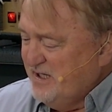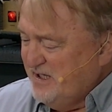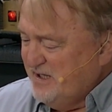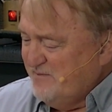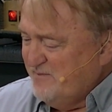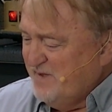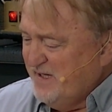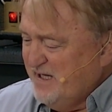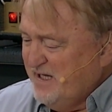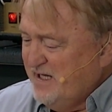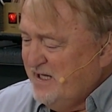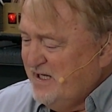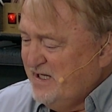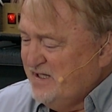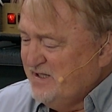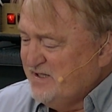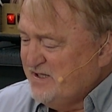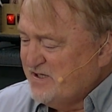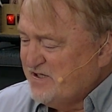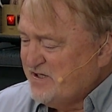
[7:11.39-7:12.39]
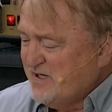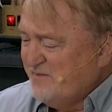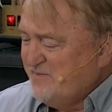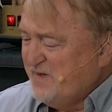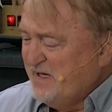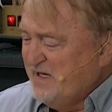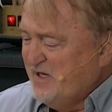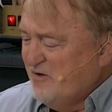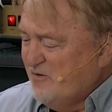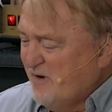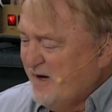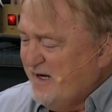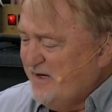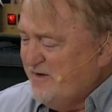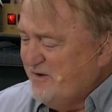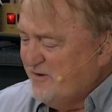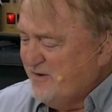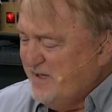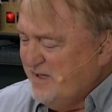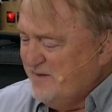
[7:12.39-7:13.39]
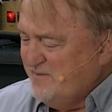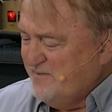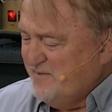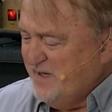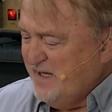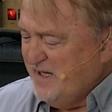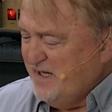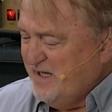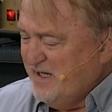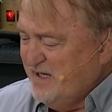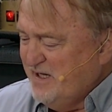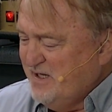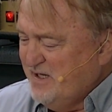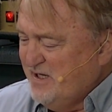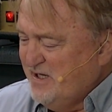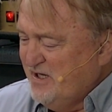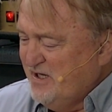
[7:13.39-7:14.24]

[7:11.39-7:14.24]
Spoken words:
in me to something greater in me.